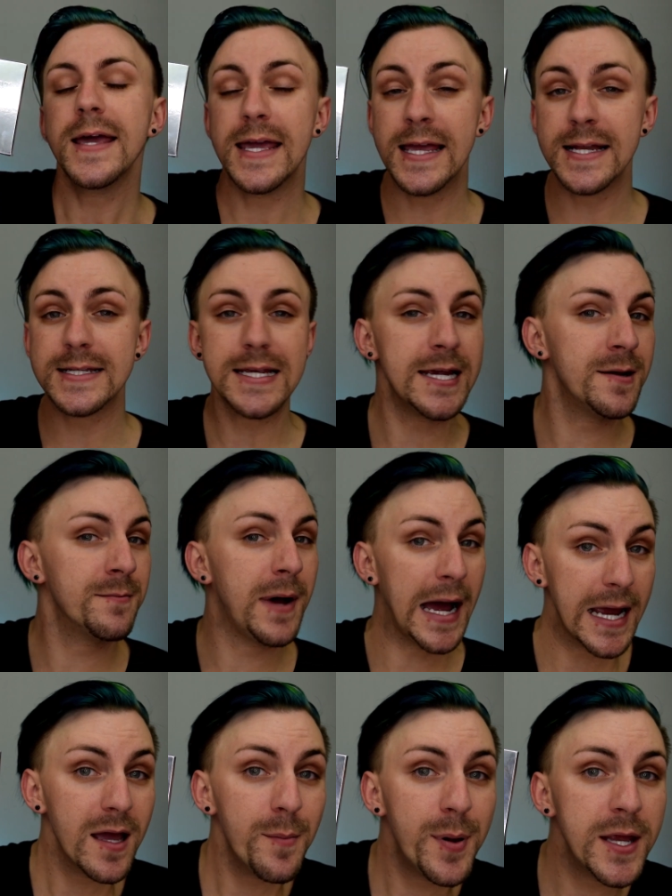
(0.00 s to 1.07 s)
It, in
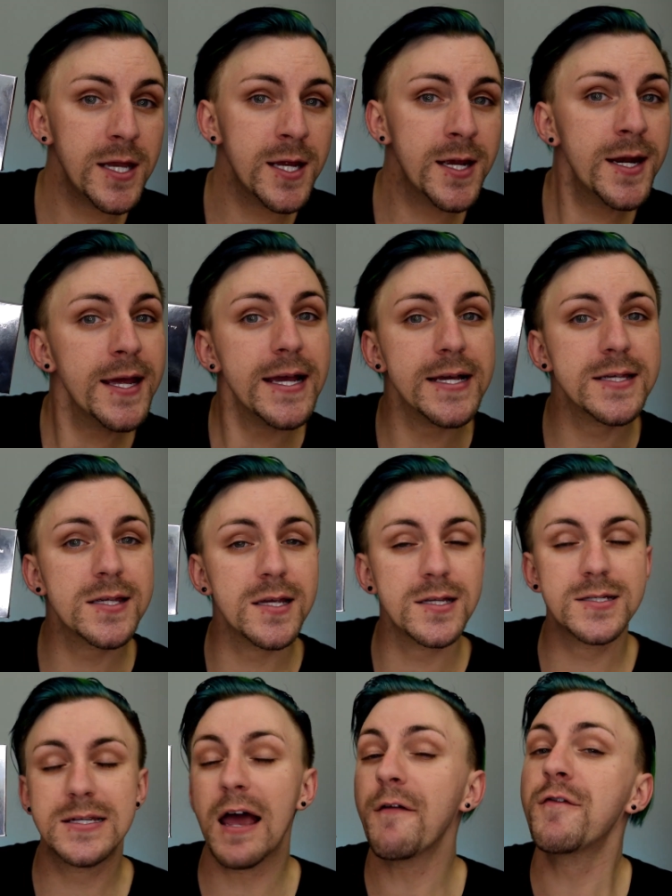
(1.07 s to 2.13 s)
my opinion, is
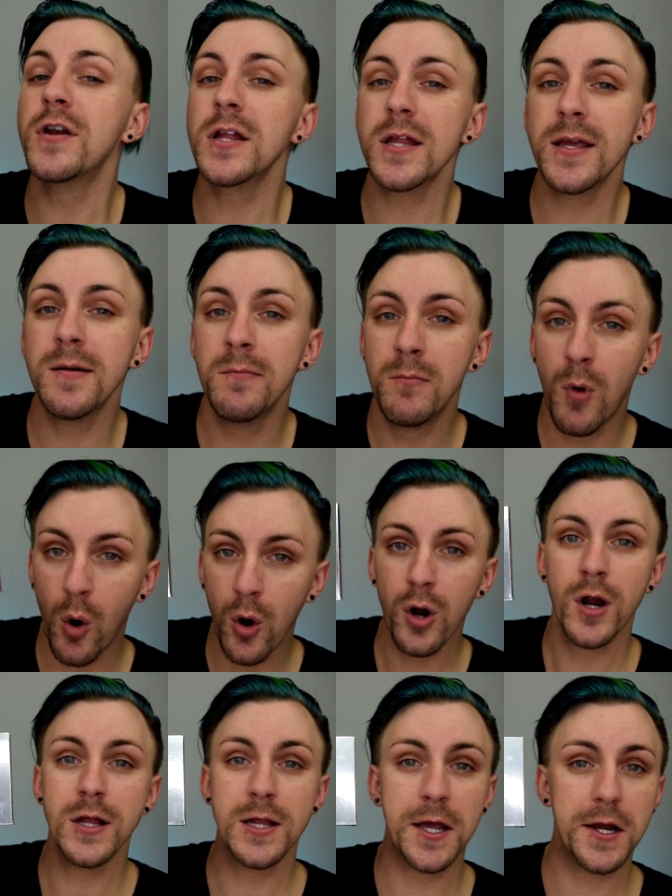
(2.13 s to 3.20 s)
definitely
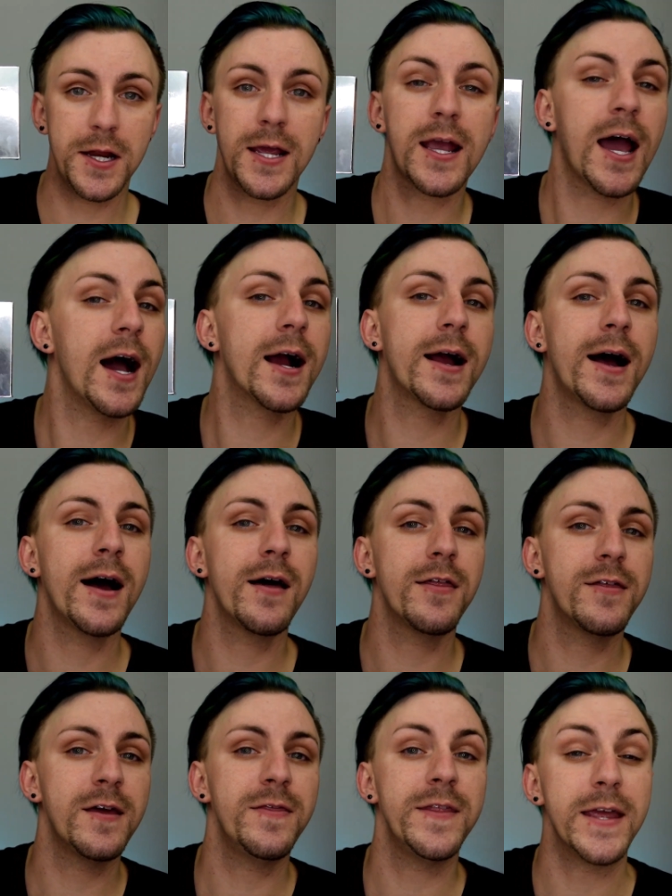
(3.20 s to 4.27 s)
more Lady Gaga
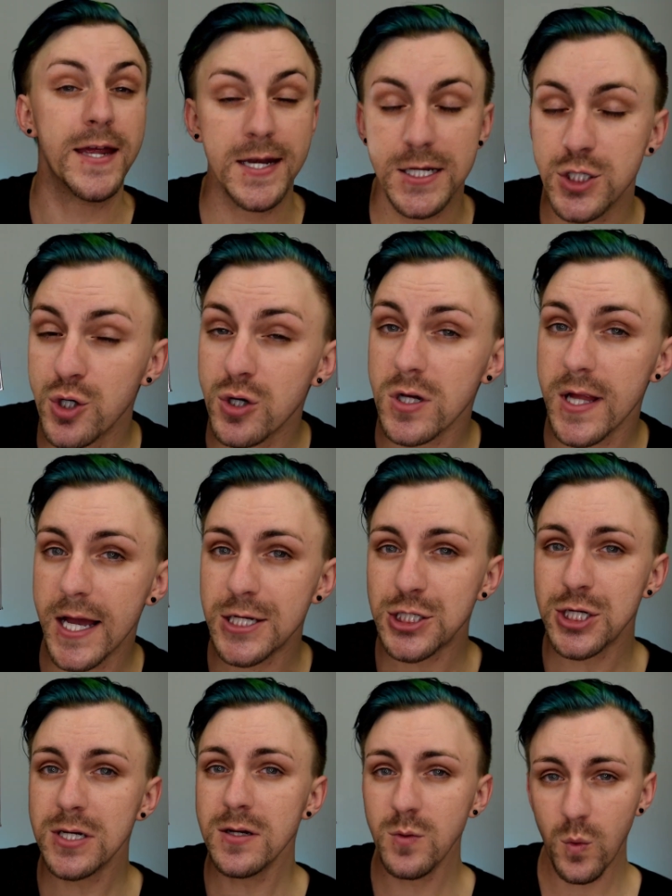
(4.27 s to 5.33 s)
than the initial
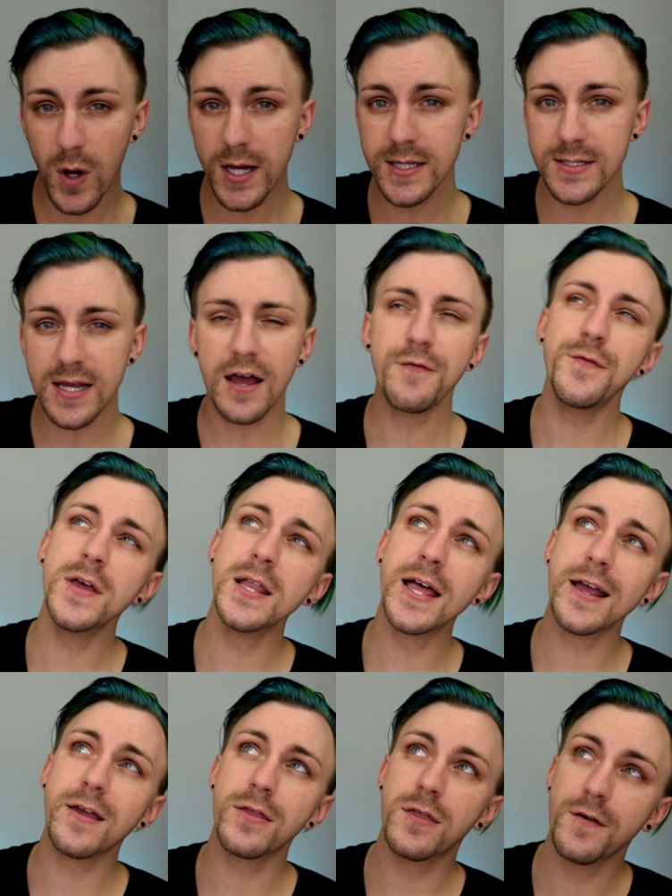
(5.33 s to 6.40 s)
collection was. I feel
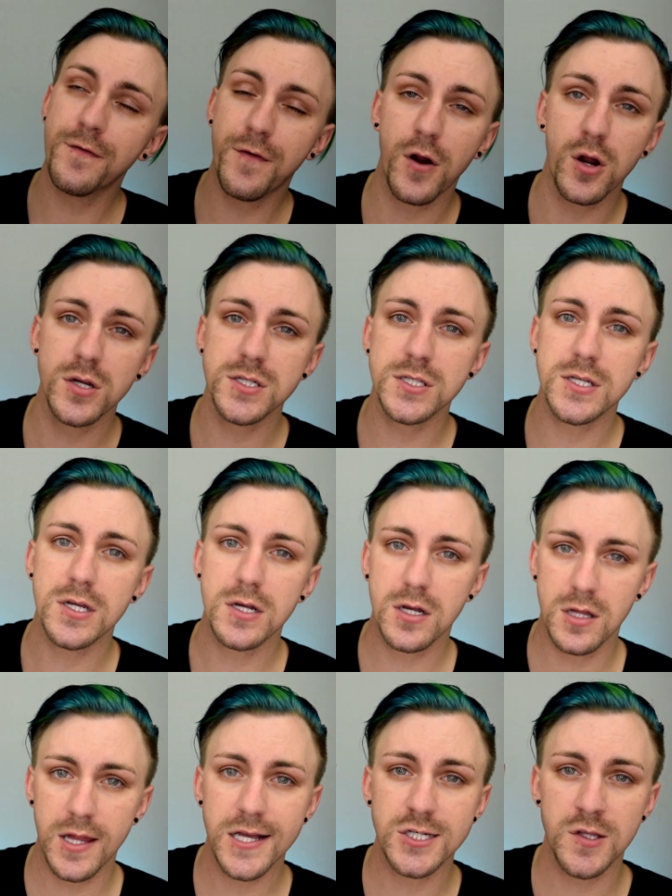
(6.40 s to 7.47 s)
like the first
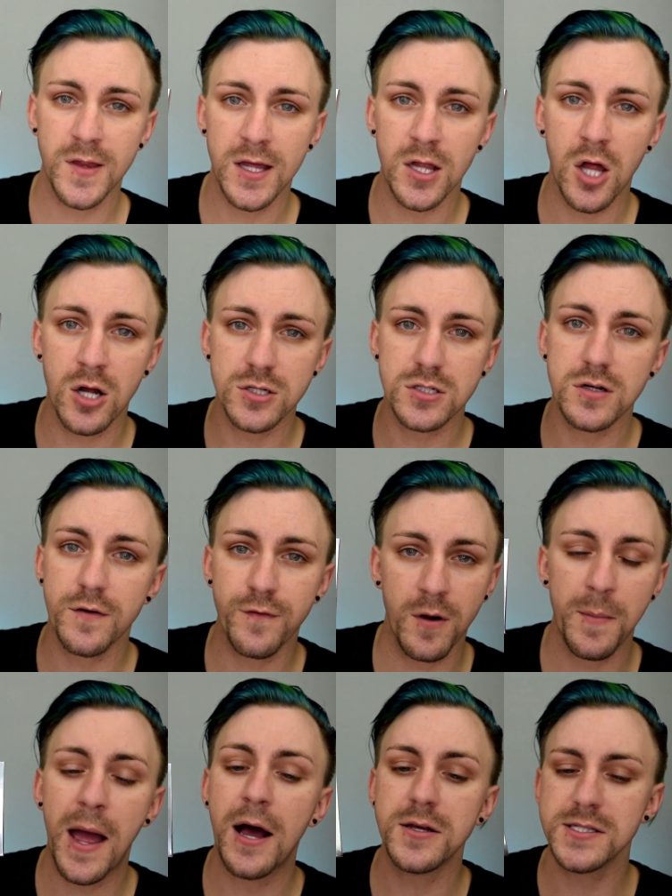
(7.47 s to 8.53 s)
collection that launched
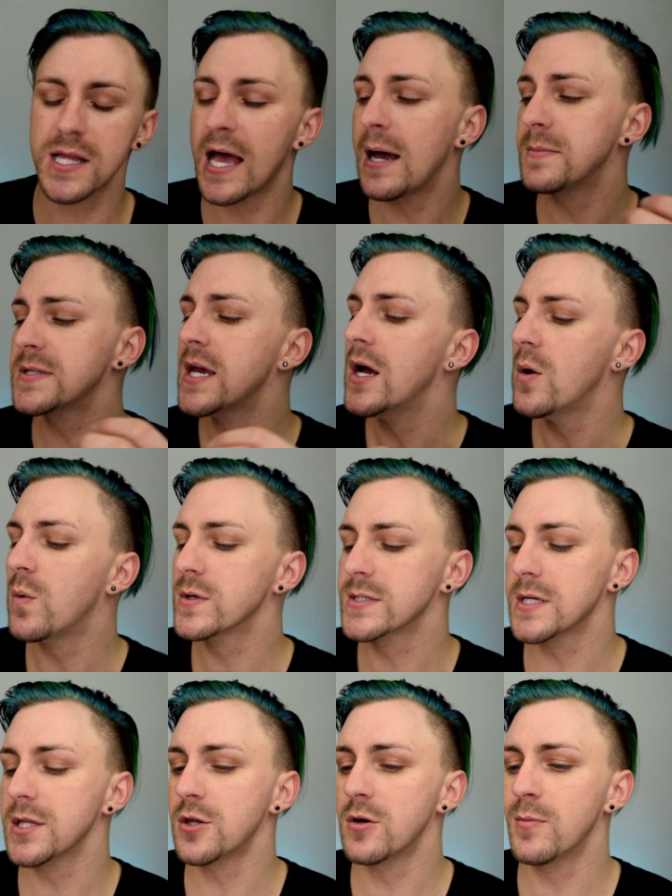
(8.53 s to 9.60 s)
from Haus Labs was
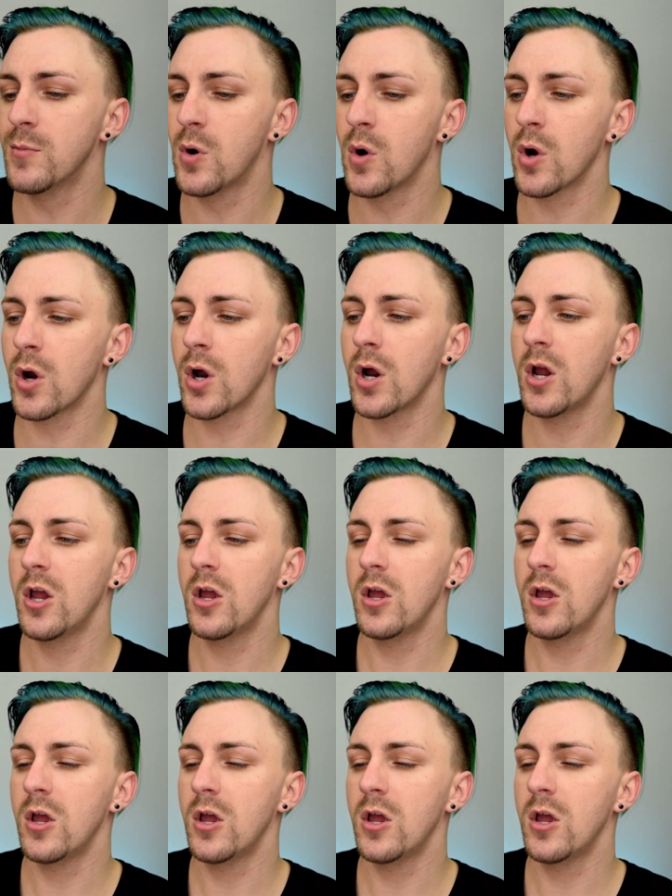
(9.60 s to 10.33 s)
a little more